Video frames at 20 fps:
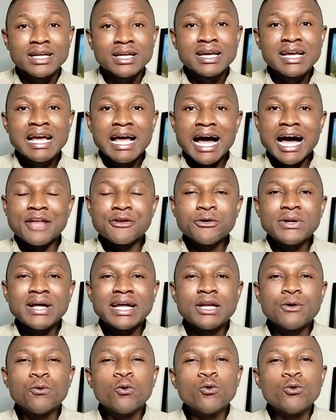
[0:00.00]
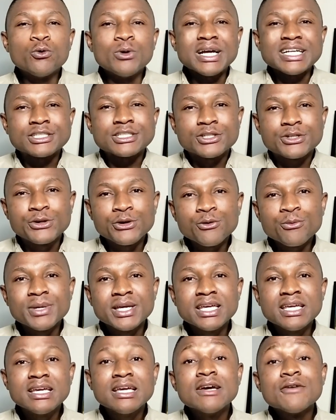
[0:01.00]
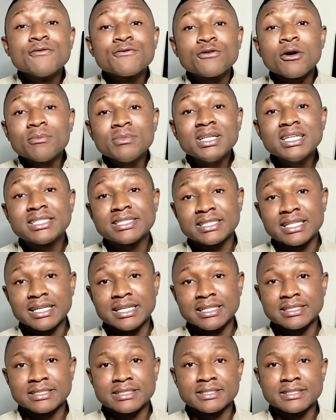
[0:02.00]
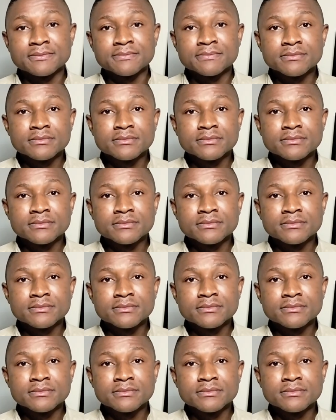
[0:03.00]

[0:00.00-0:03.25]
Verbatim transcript: I know that He will rescue me from these things.